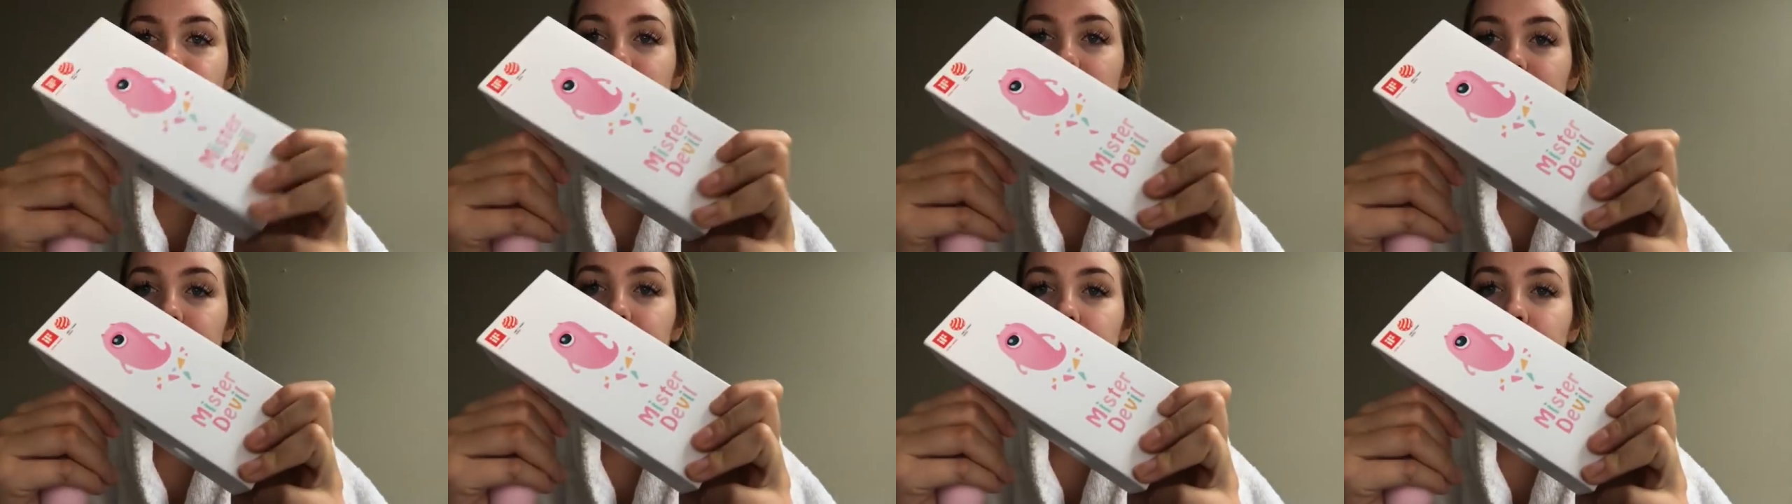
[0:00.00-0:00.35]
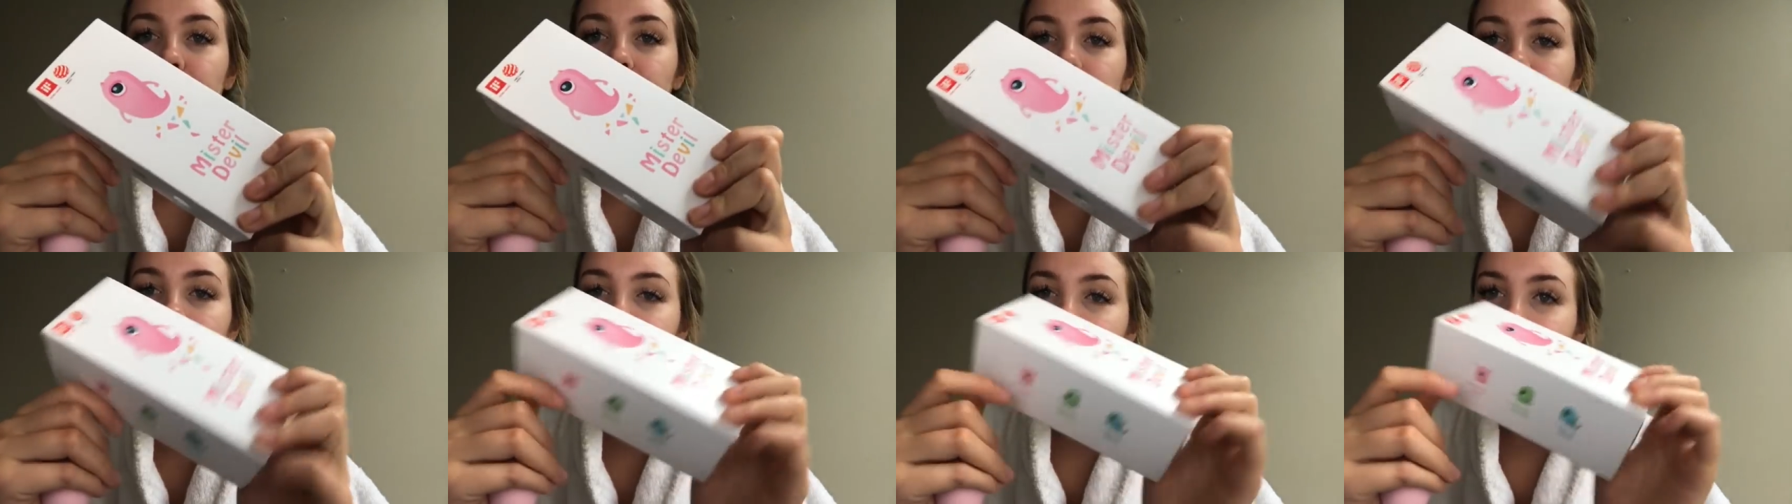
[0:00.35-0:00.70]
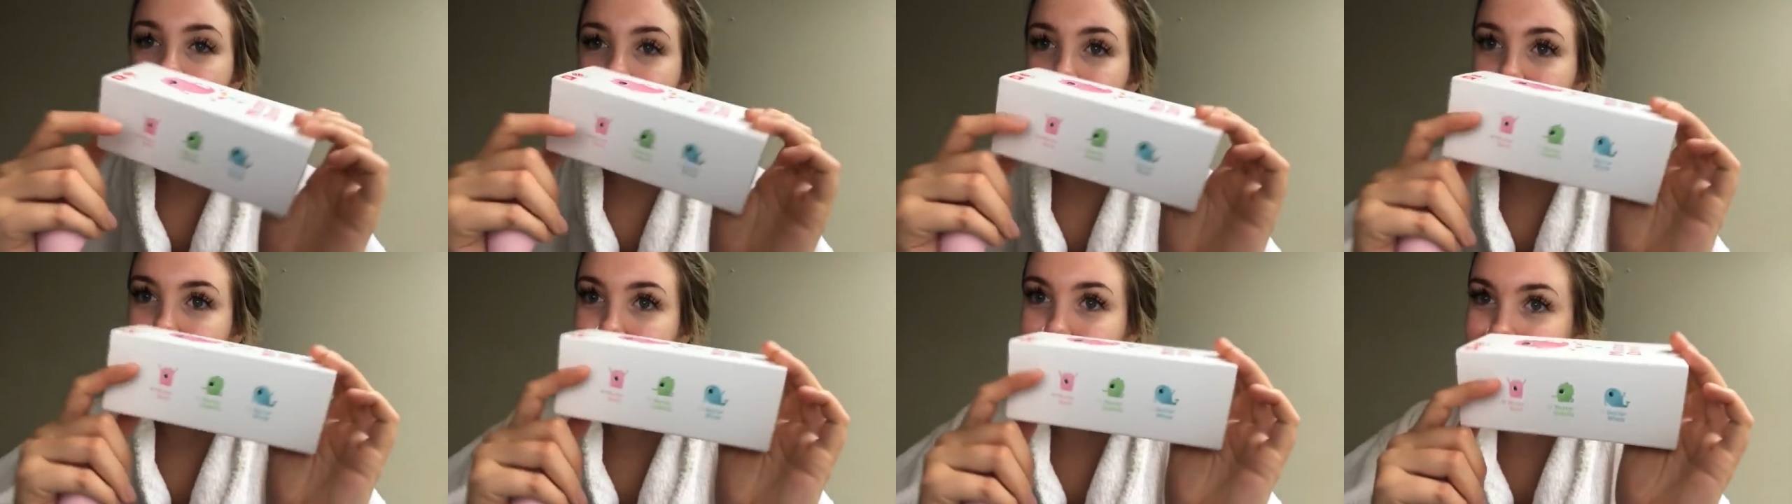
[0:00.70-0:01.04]
Devil.
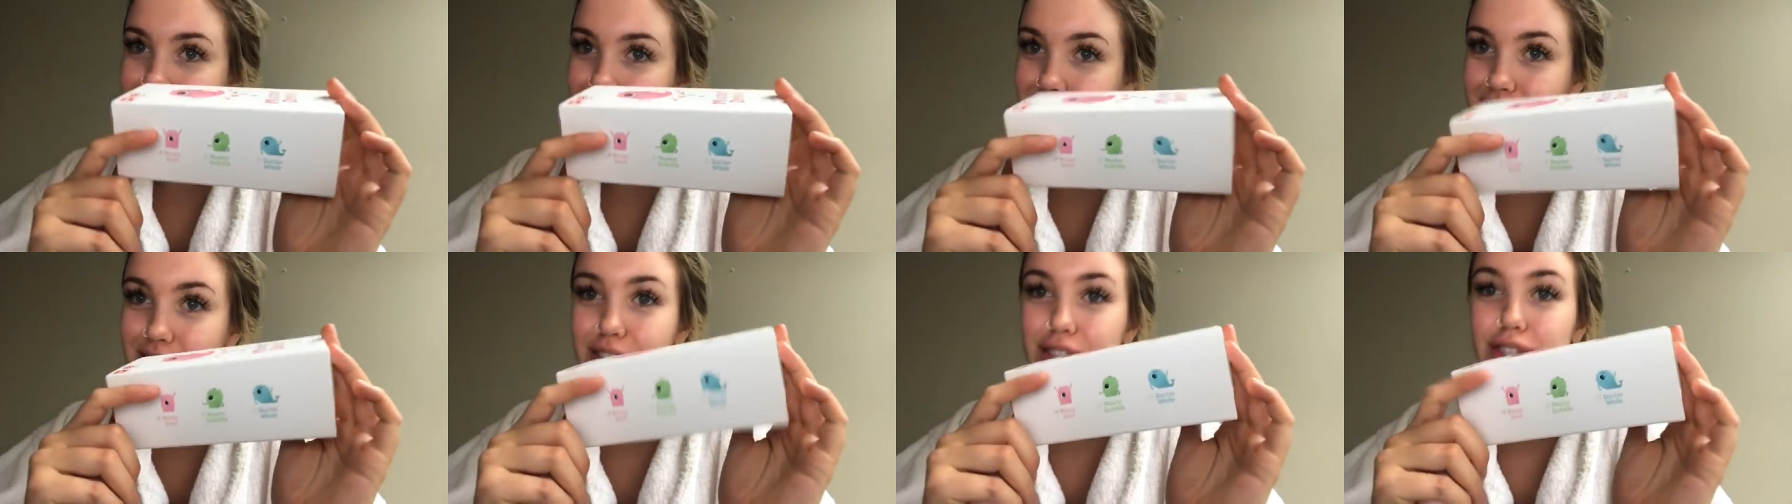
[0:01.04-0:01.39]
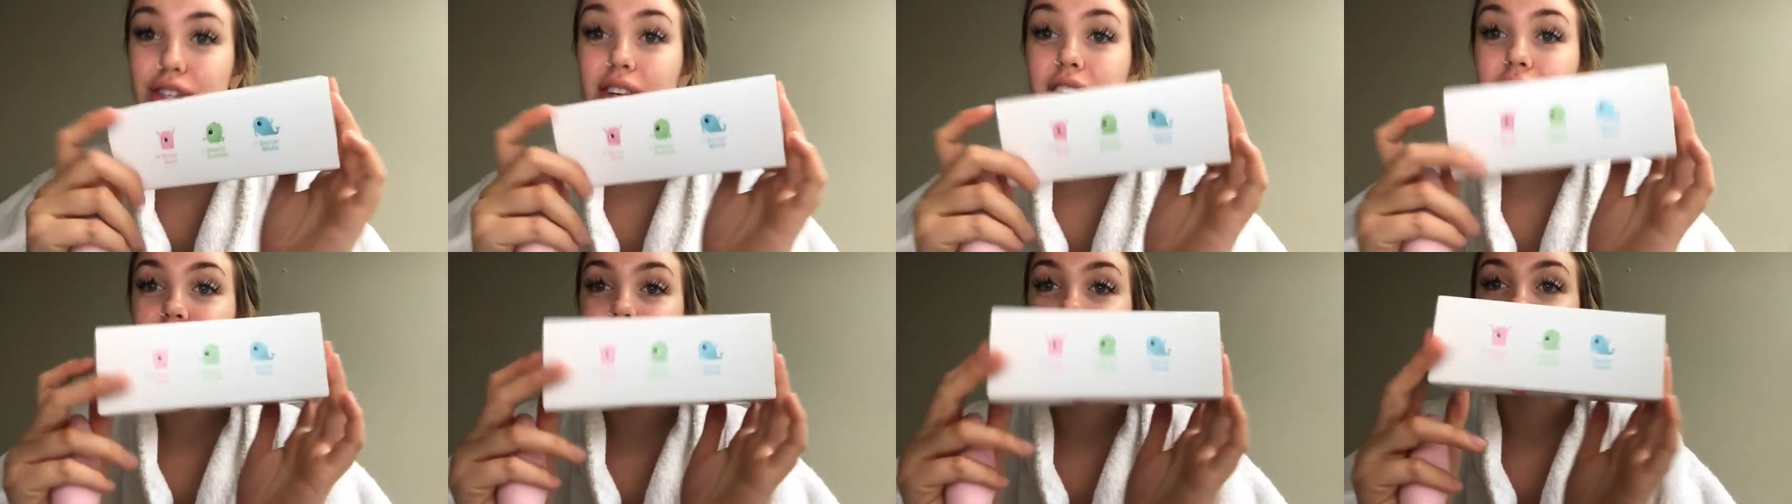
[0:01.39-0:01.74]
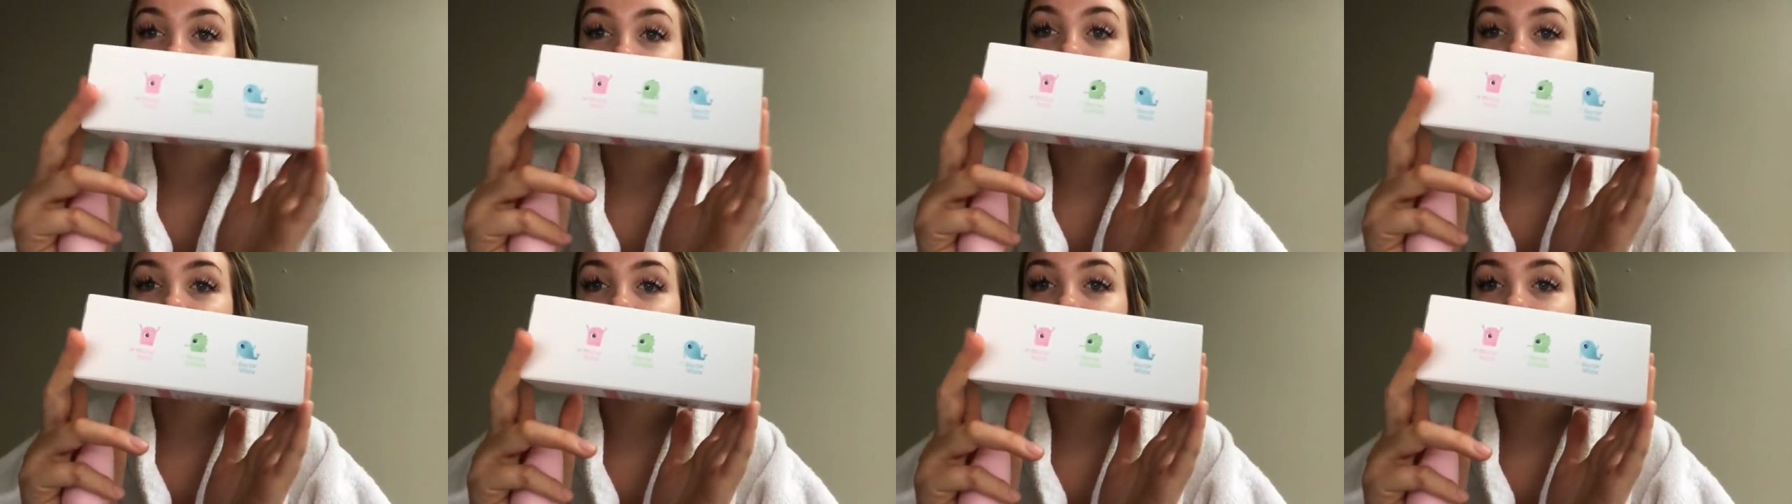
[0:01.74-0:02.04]
This is like so